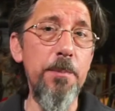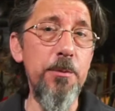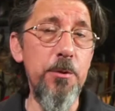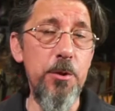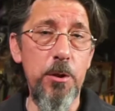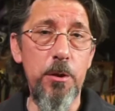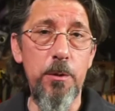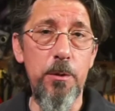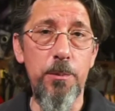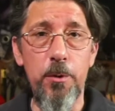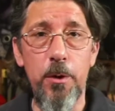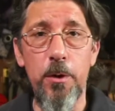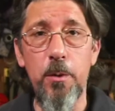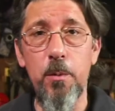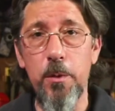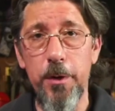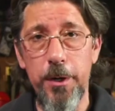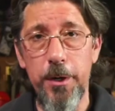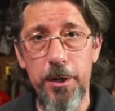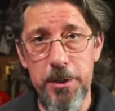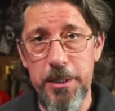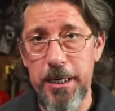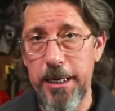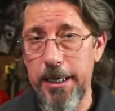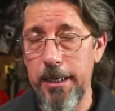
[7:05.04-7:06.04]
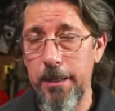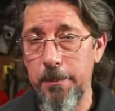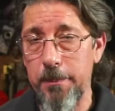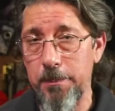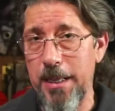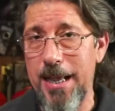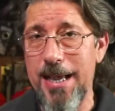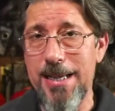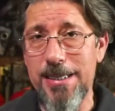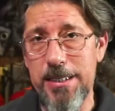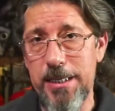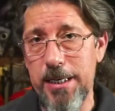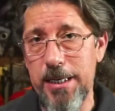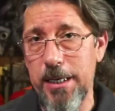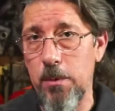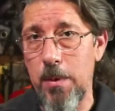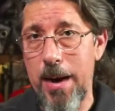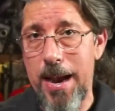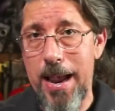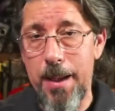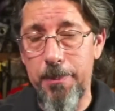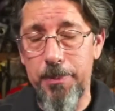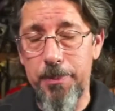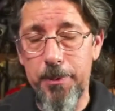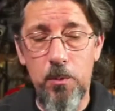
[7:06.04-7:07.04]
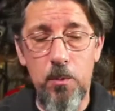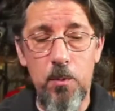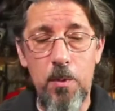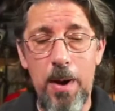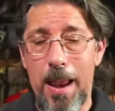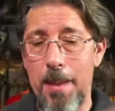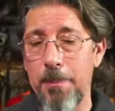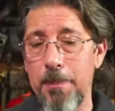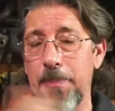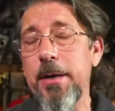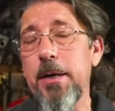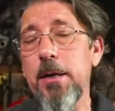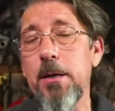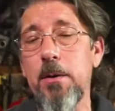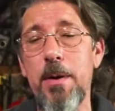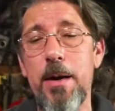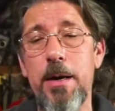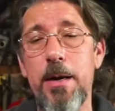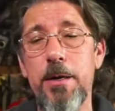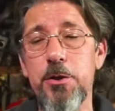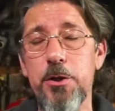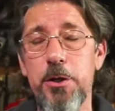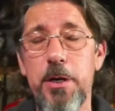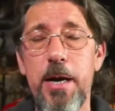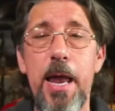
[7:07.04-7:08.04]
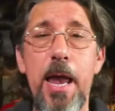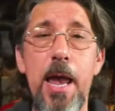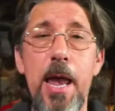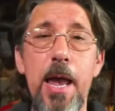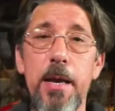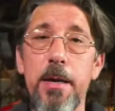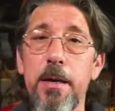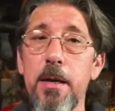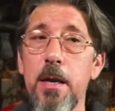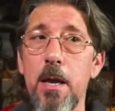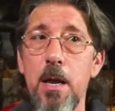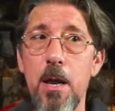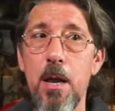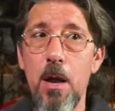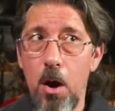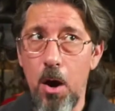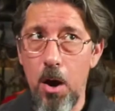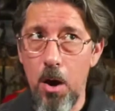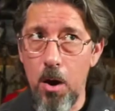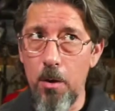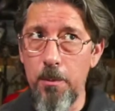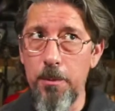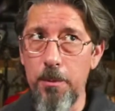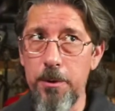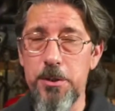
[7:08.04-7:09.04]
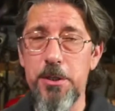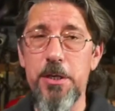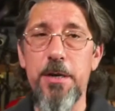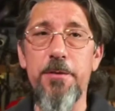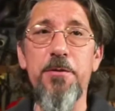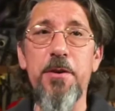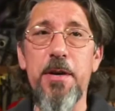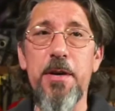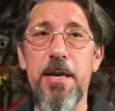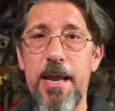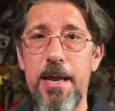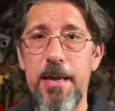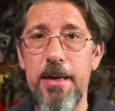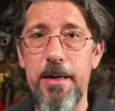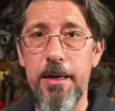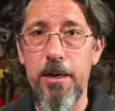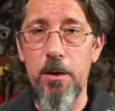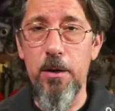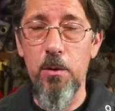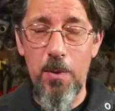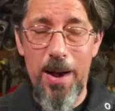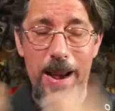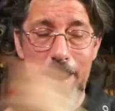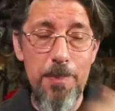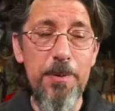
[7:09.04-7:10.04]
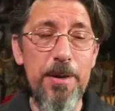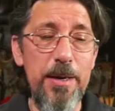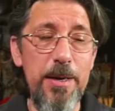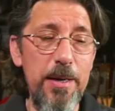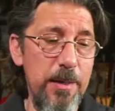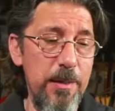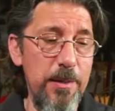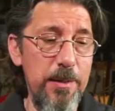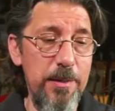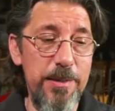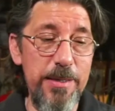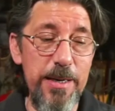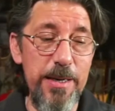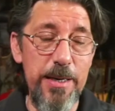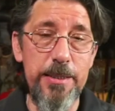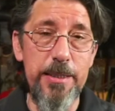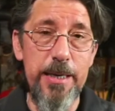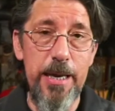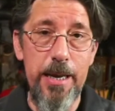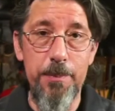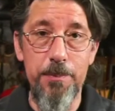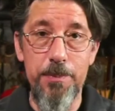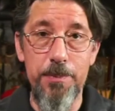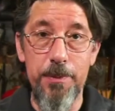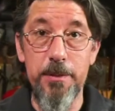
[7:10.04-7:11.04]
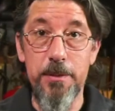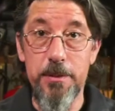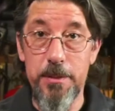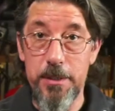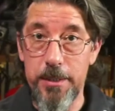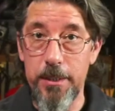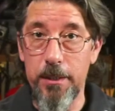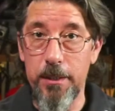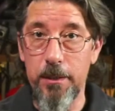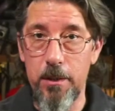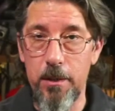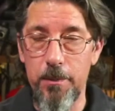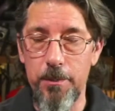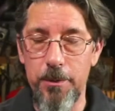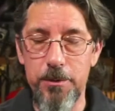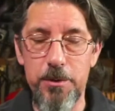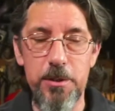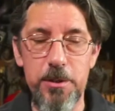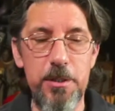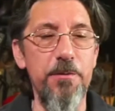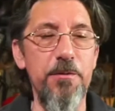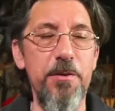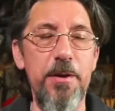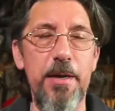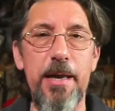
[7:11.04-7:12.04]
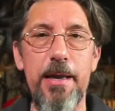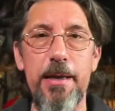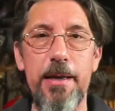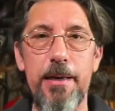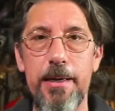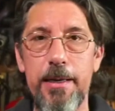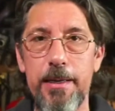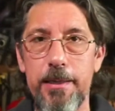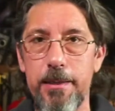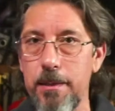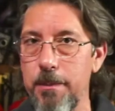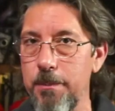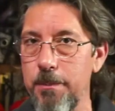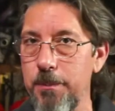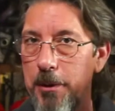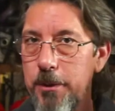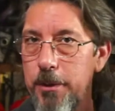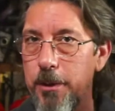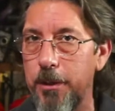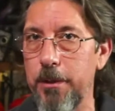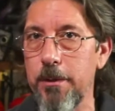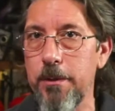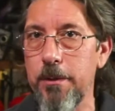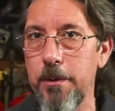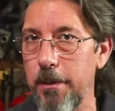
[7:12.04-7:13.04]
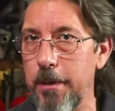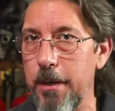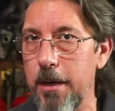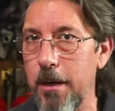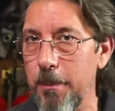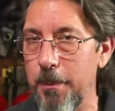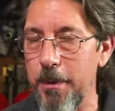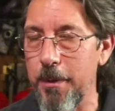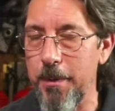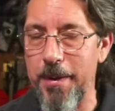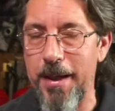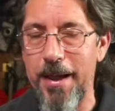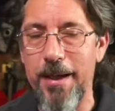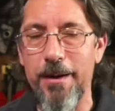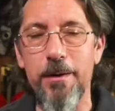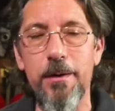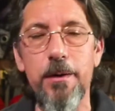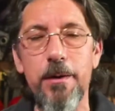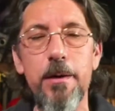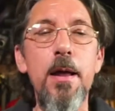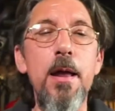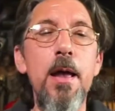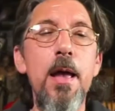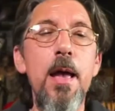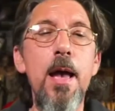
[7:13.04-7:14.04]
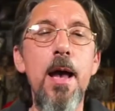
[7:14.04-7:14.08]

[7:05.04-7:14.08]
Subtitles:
up to the point where you're taking plastic wrap, wrapping it around your head, almost suffocating, wrapping it in duct tape and still almost suffocating, and then building your own helmet pattern.